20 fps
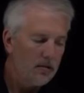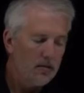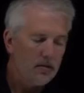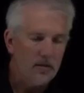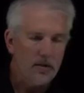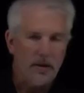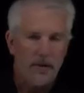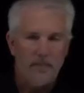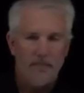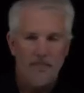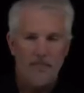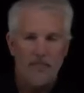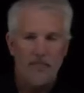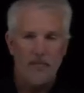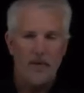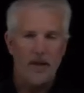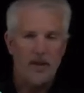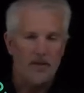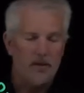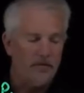Okay,
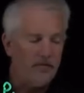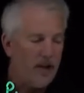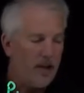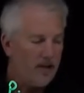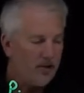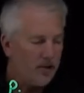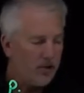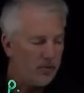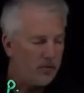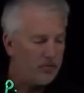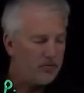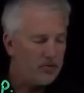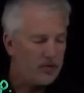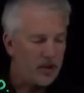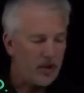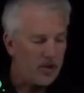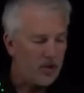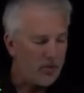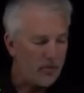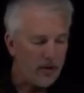that's a value. It's
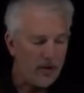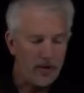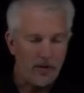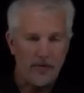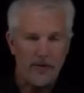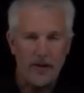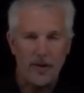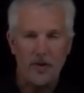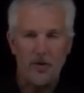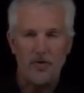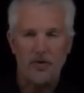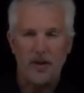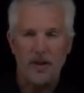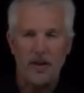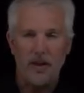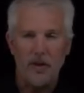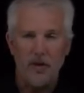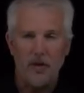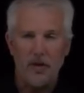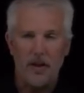got a numeric value. It's got a
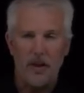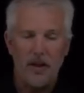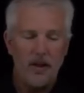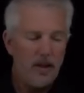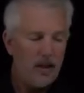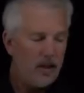unit.